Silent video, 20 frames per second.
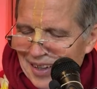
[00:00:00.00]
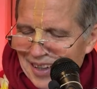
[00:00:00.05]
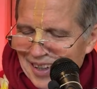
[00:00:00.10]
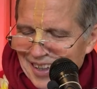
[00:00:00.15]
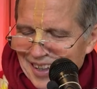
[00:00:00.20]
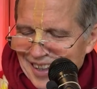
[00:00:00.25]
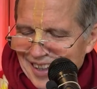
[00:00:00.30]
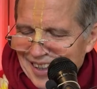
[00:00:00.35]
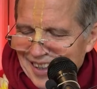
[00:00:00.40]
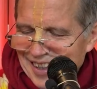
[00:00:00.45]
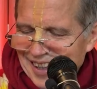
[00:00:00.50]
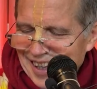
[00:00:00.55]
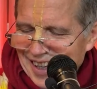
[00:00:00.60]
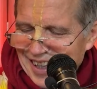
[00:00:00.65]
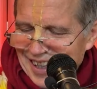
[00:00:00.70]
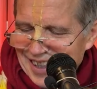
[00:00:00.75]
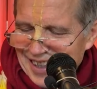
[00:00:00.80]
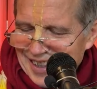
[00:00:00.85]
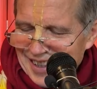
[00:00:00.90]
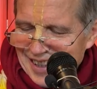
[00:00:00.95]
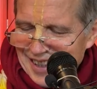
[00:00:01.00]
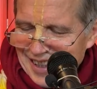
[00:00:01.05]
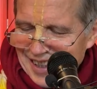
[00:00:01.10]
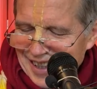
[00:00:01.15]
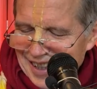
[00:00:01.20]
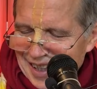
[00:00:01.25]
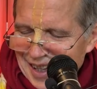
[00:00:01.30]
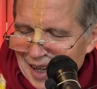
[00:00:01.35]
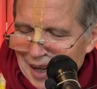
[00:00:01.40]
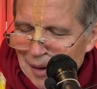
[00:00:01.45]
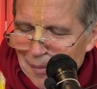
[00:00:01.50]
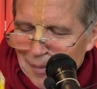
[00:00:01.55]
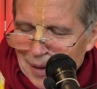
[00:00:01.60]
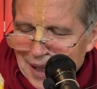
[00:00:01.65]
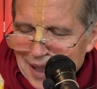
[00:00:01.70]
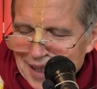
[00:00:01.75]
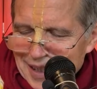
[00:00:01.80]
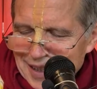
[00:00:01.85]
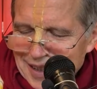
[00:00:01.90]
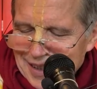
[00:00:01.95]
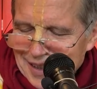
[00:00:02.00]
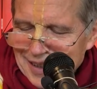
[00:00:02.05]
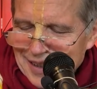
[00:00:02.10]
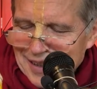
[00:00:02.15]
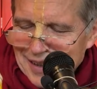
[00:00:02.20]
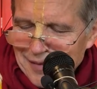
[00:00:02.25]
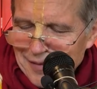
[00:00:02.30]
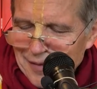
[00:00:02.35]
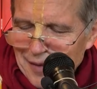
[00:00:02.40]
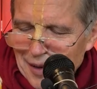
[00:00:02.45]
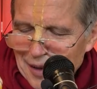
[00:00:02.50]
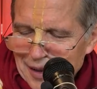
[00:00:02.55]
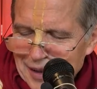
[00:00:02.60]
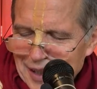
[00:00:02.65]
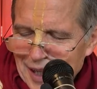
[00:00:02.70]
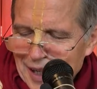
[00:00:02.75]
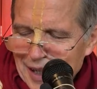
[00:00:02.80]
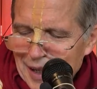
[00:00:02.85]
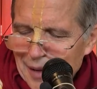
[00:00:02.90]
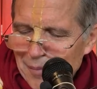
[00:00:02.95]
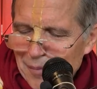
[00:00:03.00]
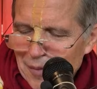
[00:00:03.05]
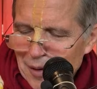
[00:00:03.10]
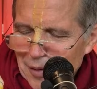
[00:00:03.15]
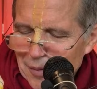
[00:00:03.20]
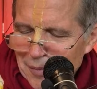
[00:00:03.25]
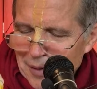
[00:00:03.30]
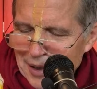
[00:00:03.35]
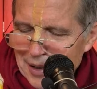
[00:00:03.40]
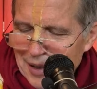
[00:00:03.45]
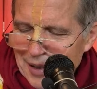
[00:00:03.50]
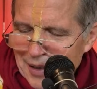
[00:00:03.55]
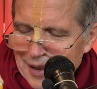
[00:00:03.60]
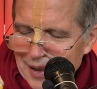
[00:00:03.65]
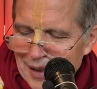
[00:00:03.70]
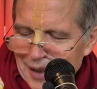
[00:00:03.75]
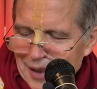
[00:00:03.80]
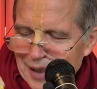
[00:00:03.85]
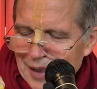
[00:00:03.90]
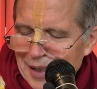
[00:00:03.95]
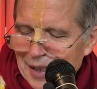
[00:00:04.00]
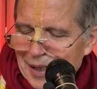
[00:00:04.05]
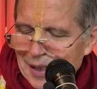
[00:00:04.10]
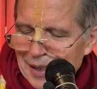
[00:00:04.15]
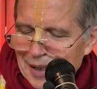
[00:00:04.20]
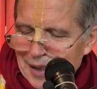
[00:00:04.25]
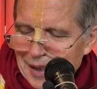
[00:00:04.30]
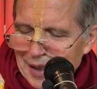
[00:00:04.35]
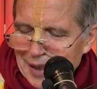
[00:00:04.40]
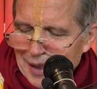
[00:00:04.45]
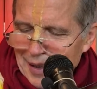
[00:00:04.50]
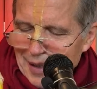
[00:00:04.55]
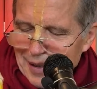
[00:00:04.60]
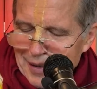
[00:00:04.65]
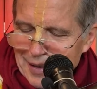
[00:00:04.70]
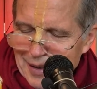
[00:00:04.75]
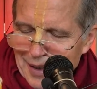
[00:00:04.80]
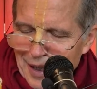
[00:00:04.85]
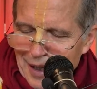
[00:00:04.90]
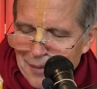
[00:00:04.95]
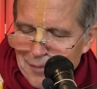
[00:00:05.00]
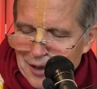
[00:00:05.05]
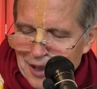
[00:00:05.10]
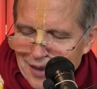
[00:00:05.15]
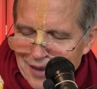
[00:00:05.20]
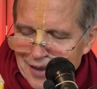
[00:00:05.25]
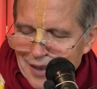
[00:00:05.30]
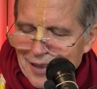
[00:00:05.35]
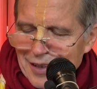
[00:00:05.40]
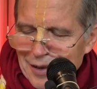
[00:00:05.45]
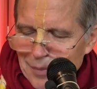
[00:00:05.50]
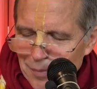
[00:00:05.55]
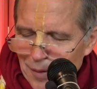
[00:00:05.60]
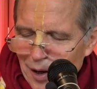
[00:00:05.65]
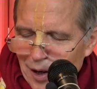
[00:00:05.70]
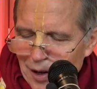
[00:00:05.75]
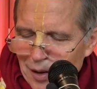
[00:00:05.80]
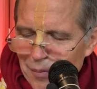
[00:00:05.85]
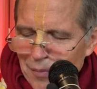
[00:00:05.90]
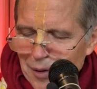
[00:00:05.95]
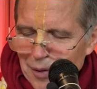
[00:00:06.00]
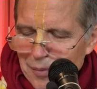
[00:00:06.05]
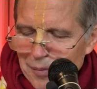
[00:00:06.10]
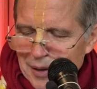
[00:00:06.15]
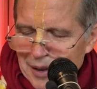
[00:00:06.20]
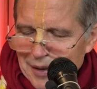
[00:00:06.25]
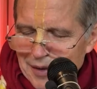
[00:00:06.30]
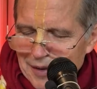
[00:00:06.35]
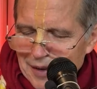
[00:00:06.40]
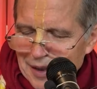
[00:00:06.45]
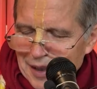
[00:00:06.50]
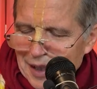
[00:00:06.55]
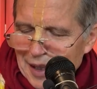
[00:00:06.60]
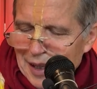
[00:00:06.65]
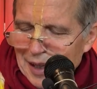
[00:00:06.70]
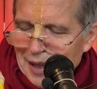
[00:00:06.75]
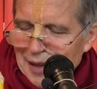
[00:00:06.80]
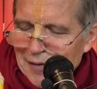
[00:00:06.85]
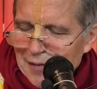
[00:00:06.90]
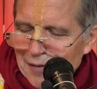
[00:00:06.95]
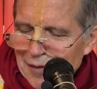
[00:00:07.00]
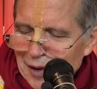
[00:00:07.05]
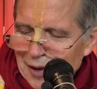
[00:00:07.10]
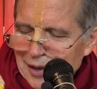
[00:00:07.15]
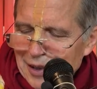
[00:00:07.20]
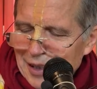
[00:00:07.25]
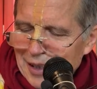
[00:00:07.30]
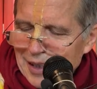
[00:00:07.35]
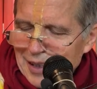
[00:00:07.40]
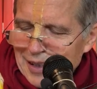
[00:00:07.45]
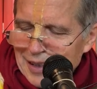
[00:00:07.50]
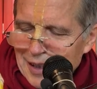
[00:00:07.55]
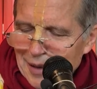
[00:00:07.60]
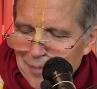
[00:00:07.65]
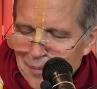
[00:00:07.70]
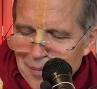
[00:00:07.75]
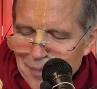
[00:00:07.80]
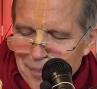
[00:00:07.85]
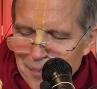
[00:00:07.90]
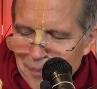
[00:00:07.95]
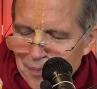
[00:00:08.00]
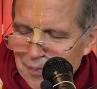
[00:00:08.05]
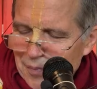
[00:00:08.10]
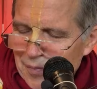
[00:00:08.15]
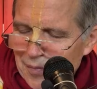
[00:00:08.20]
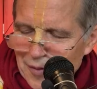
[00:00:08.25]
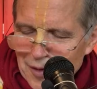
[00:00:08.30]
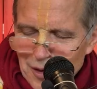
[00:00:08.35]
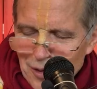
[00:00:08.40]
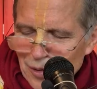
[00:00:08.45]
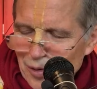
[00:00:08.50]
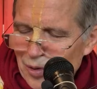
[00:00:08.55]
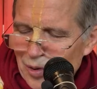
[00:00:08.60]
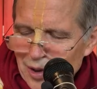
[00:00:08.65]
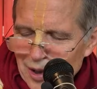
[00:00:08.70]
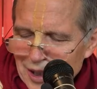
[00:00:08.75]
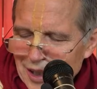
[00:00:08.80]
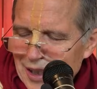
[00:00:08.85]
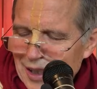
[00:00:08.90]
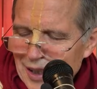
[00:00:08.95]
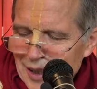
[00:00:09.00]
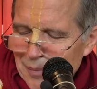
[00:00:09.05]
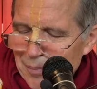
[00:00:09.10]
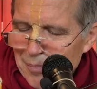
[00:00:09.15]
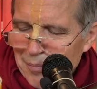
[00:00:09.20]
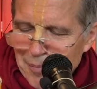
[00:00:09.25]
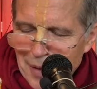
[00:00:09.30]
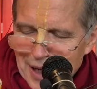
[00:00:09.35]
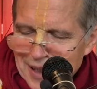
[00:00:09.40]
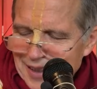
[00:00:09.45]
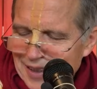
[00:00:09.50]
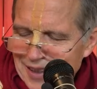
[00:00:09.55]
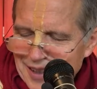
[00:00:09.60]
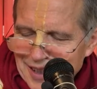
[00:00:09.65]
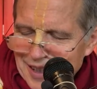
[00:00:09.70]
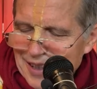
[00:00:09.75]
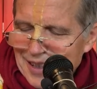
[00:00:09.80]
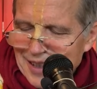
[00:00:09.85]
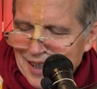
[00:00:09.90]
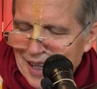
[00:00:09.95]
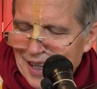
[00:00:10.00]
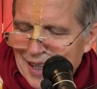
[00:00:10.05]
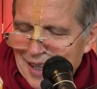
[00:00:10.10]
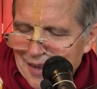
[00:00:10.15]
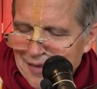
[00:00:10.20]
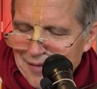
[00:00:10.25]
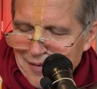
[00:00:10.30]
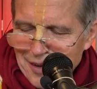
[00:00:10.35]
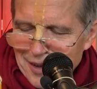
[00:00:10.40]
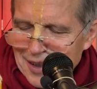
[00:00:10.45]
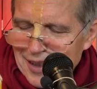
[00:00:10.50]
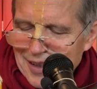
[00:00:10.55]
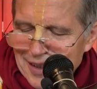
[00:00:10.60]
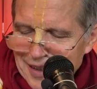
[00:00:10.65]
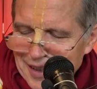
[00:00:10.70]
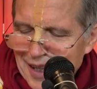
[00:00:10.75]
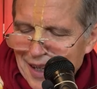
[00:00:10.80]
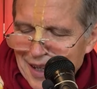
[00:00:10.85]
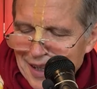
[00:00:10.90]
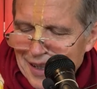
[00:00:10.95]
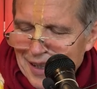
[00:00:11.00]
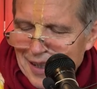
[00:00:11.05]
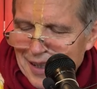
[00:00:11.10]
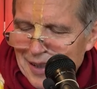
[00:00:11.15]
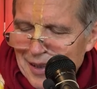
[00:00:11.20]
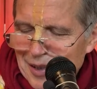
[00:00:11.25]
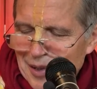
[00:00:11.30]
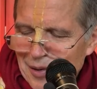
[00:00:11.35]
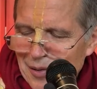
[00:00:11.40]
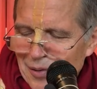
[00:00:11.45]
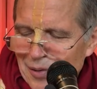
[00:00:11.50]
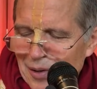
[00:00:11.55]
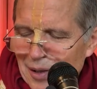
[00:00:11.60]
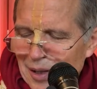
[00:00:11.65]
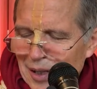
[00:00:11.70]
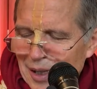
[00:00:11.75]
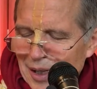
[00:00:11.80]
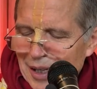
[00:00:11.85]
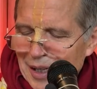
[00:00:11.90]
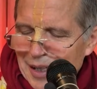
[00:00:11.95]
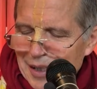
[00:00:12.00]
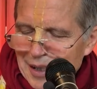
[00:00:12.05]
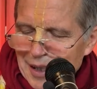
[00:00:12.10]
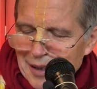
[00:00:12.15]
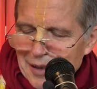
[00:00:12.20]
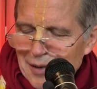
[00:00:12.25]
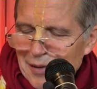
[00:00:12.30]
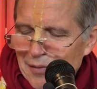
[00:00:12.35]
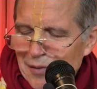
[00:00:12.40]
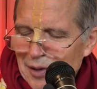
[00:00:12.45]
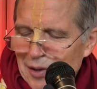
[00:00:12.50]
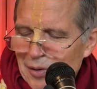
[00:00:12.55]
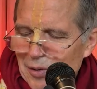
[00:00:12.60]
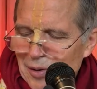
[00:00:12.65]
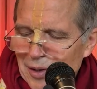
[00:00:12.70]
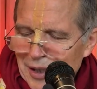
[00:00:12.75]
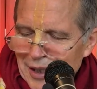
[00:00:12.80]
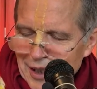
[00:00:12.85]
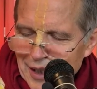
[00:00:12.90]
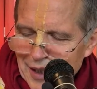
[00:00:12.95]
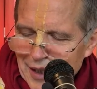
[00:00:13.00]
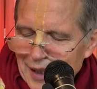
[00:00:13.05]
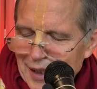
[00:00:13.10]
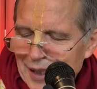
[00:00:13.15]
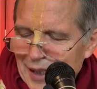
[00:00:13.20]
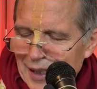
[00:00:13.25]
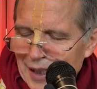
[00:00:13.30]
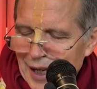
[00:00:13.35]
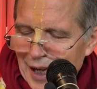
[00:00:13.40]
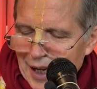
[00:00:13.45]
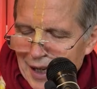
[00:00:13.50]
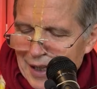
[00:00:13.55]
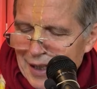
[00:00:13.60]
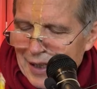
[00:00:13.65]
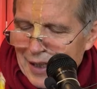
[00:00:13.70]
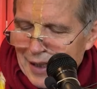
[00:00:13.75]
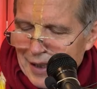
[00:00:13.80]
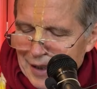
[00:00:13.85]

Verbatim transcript: Uh, and uh, please for, take a moment uh, time, just a small moment. What is a the real best desire? What is there in you that you would really like,